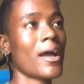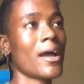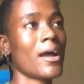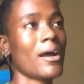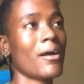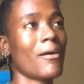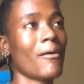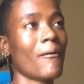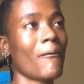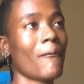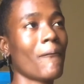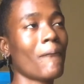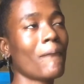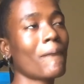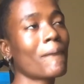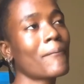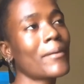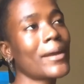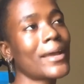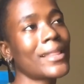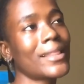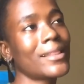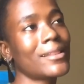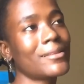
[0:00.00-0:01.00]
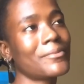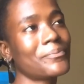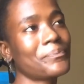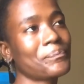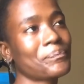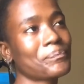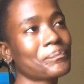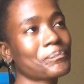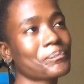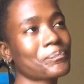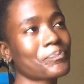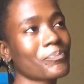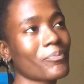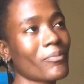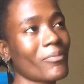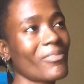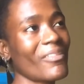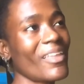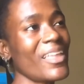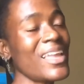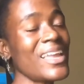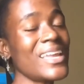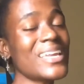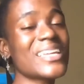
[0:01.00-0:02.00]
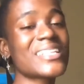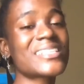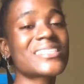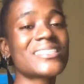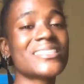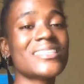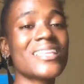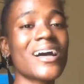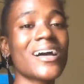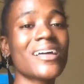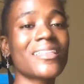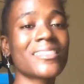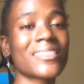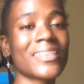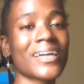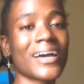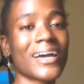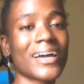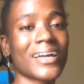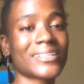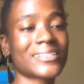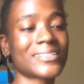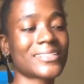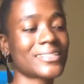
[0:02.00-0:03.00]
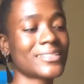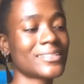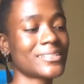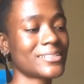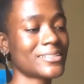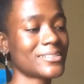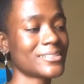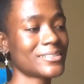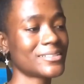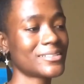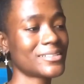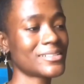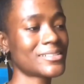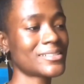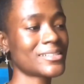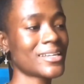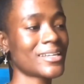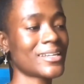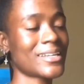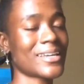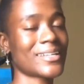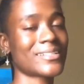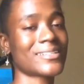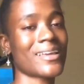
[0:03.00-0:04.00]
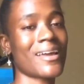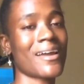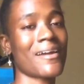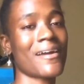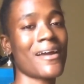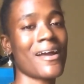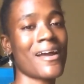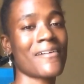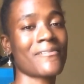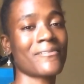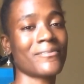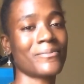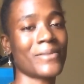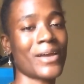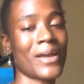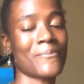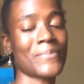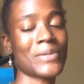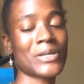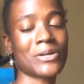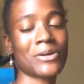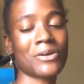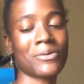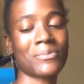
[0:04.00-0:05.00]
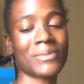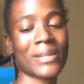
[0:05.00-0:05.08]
Well, it's not that to say that I become